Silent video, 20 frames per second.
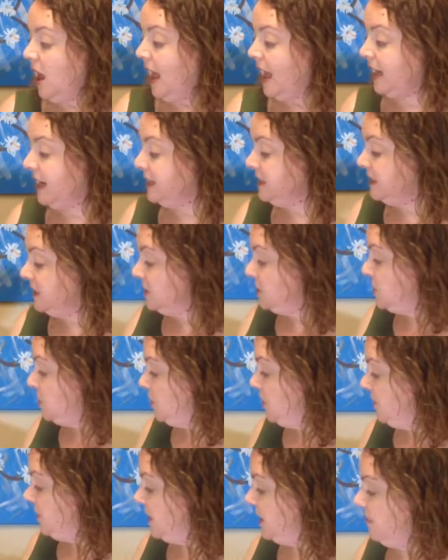And I did two
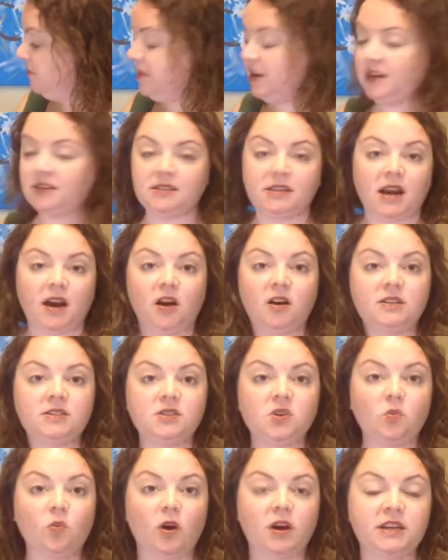of them because I
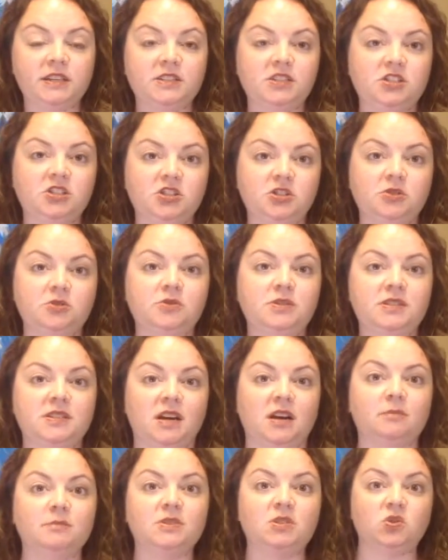also wanted to do
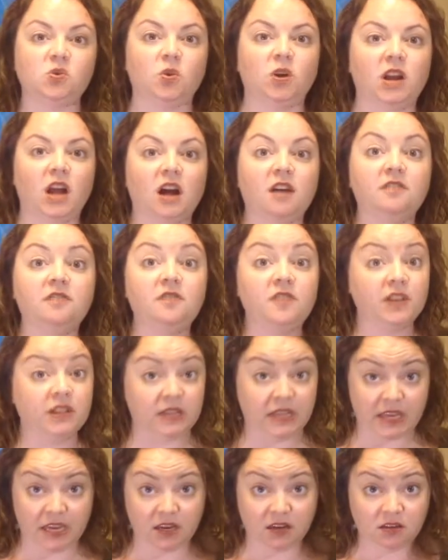some sort of
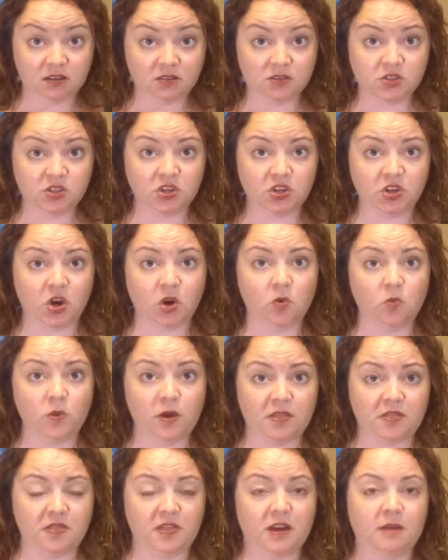filling to go
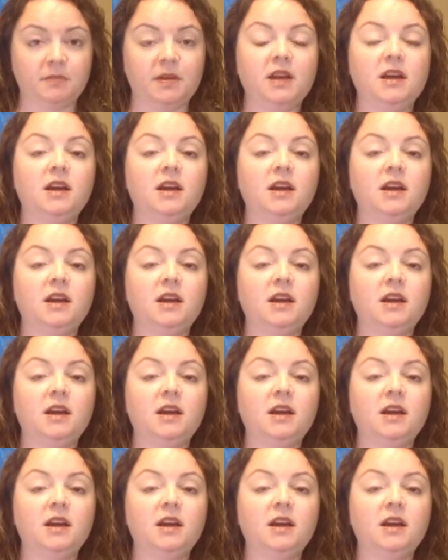with them.